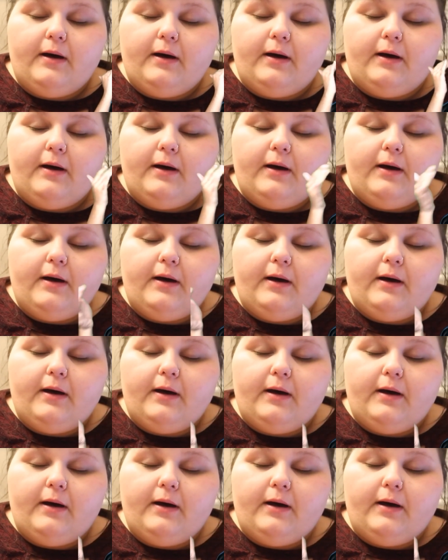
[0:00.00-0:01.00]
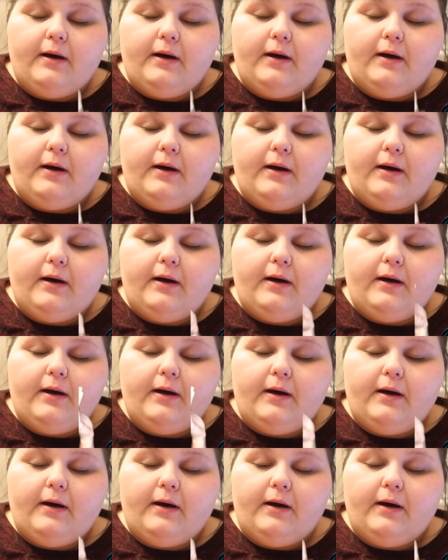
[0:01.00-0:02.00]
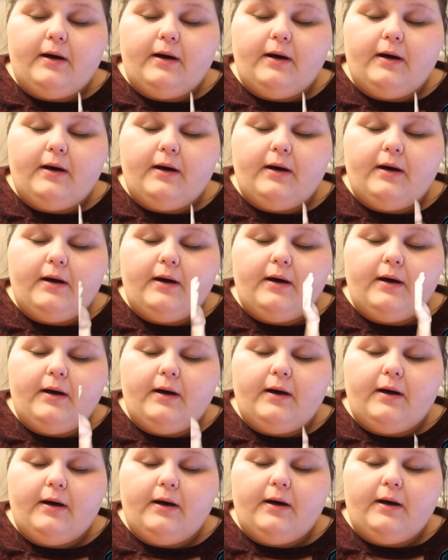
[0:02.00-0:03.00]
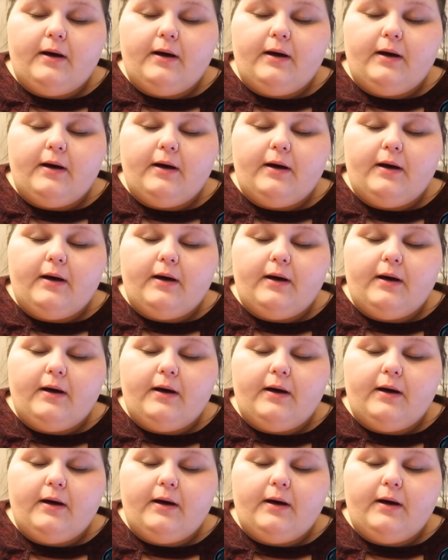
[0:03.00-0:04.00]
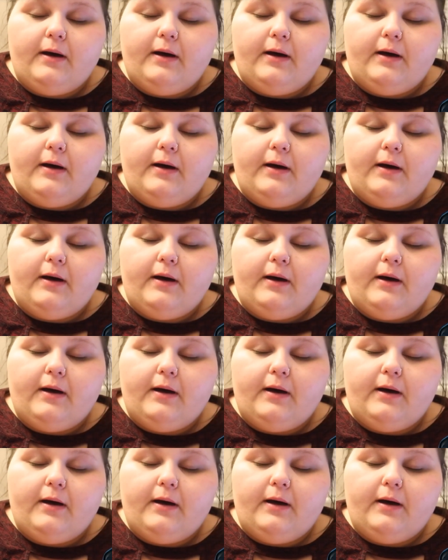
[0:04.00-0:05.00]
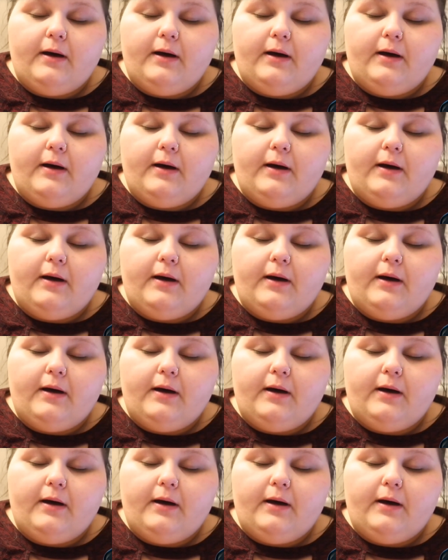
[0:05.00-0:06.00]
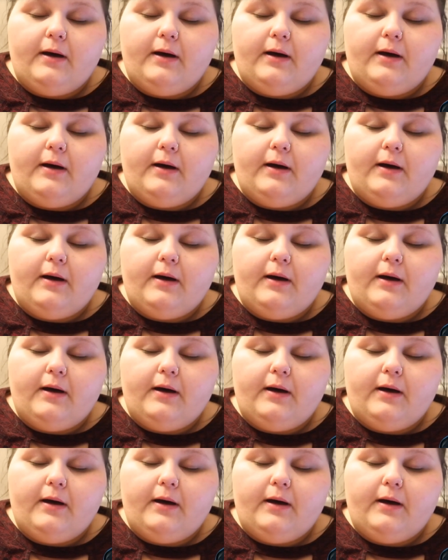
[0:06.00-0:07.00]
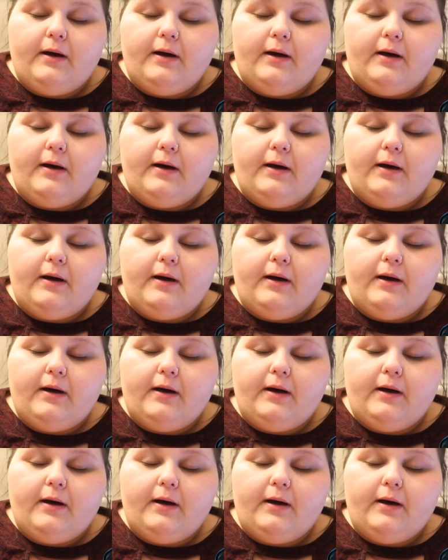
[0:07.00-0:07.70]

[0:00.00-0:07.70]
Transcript: [no speech]